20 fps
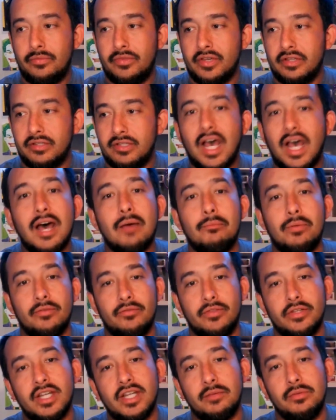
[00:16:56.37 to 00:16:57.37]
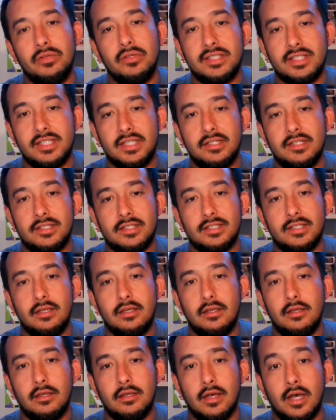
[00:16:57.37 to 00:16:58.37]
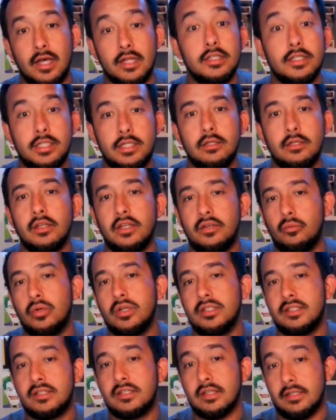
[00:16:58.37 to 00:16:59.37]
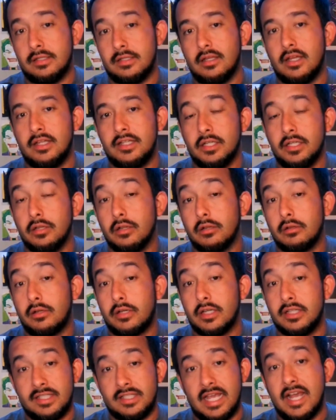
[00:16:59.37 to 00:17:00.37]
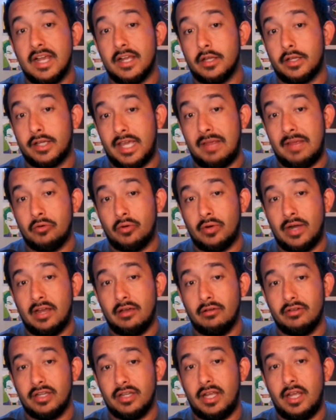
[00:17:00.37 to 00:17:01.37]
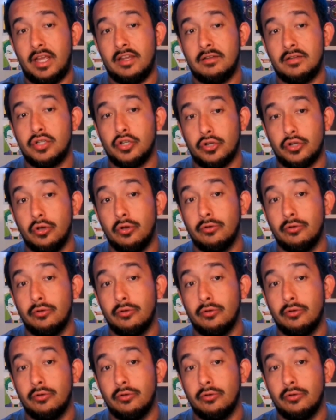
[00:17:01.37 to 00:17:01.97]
the top of the WCC until Gonzaga came around and took